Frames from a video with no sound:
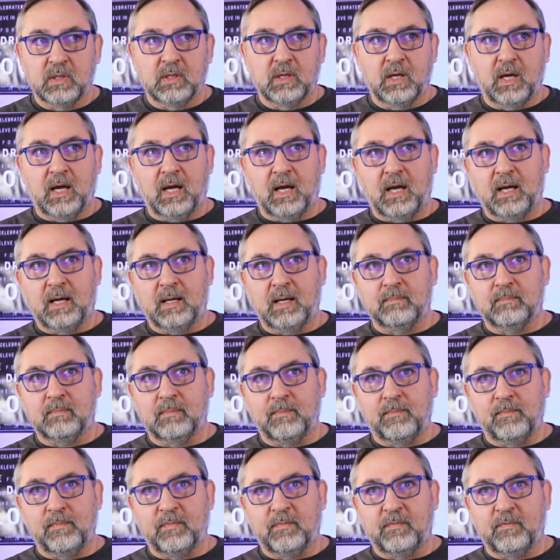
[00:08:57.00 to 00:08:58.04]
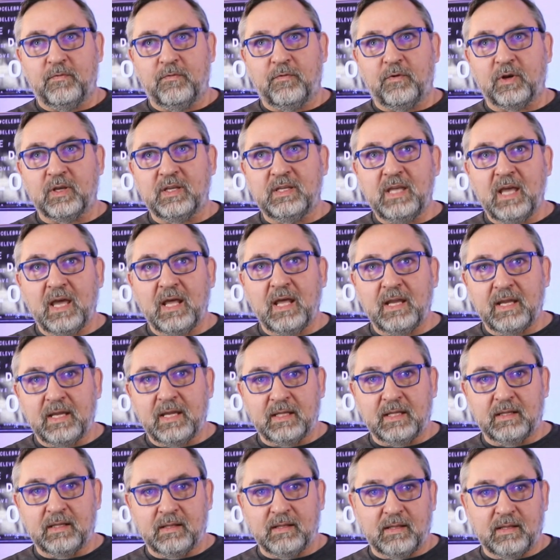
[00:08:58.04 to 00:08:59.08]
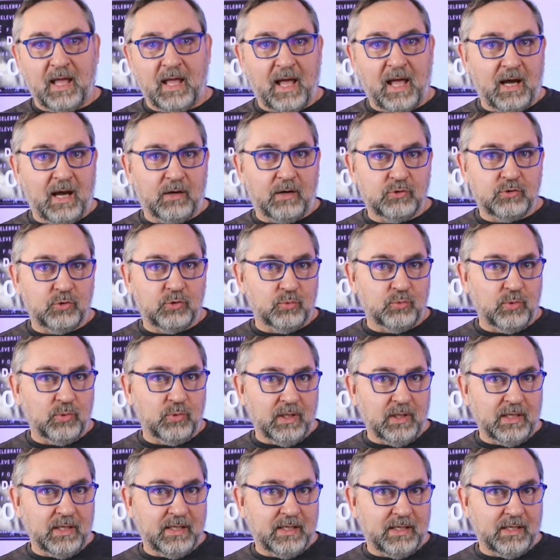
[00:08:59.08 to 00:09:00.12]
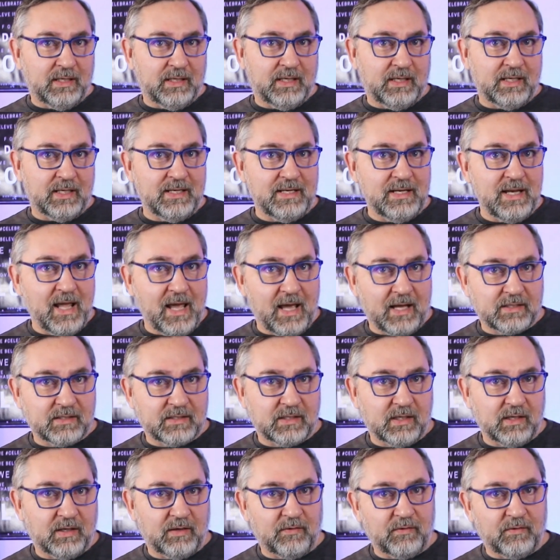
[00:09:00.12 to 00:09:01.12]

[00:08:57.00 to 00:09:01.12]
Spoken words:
um, forgetting how to really connect